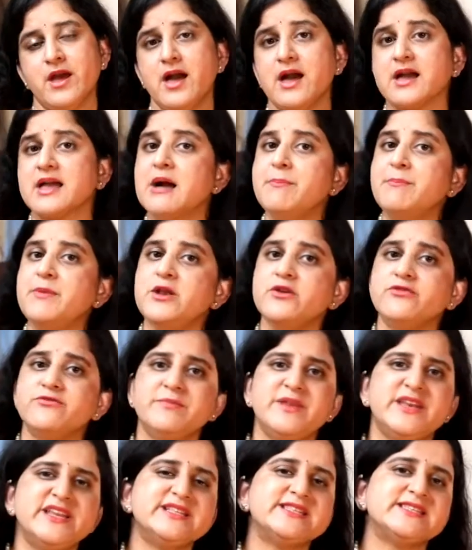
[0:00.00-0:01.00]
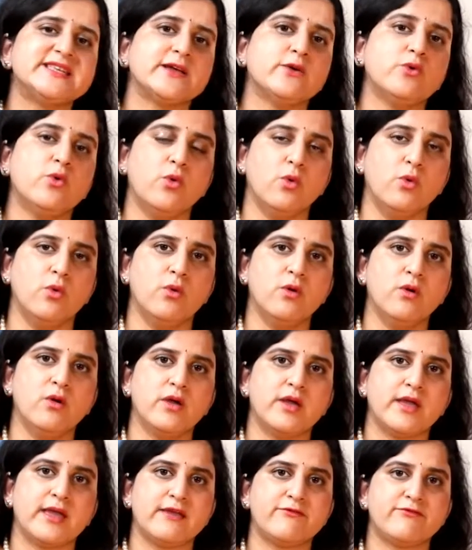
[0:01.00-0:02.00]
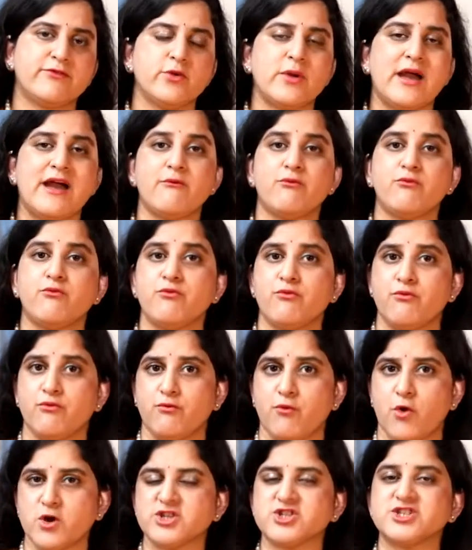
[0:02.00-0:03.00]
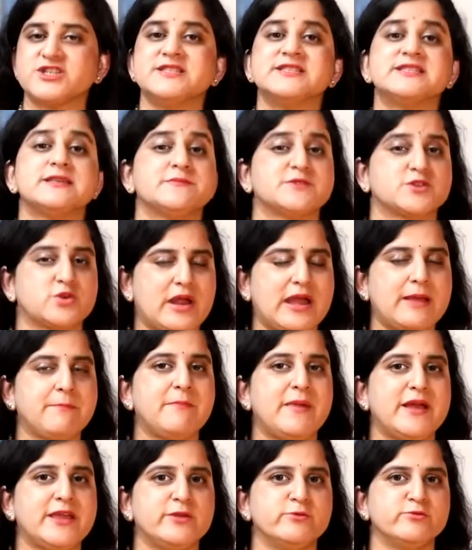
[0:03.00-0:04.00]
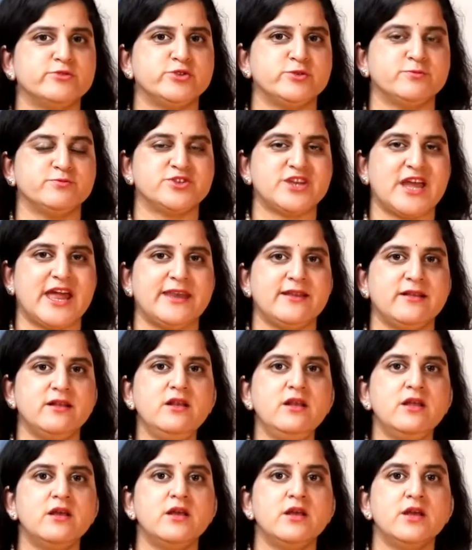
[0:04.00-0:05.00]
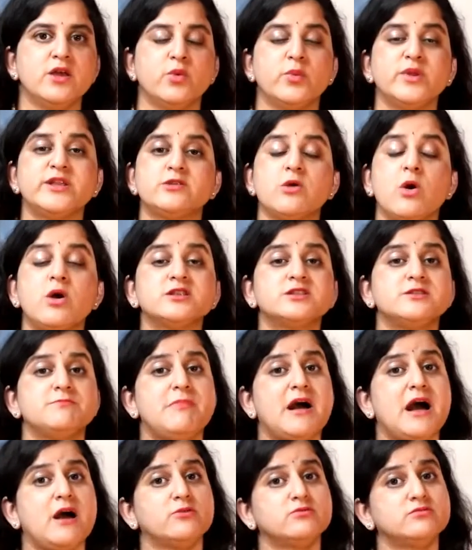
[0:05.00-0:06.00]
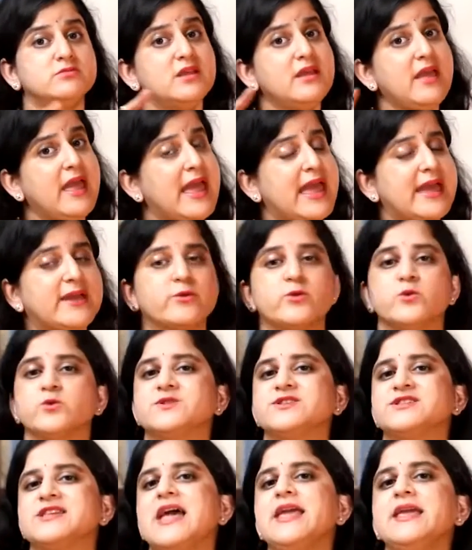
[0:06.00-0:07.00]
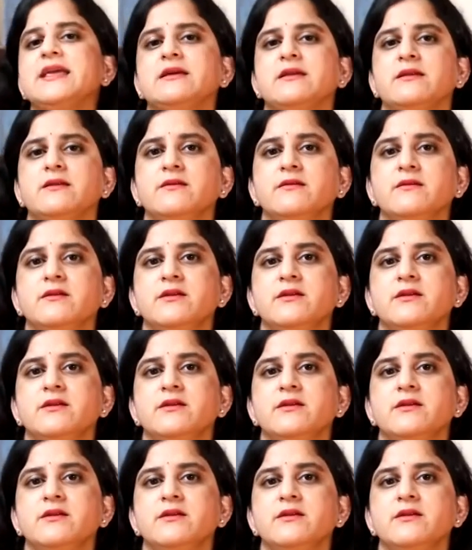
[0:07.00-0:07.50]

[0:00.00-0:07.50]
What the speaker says: A couple of minutes ago, if you have watched and subscribed my YouTube channel, we talked about the hair growth cycle.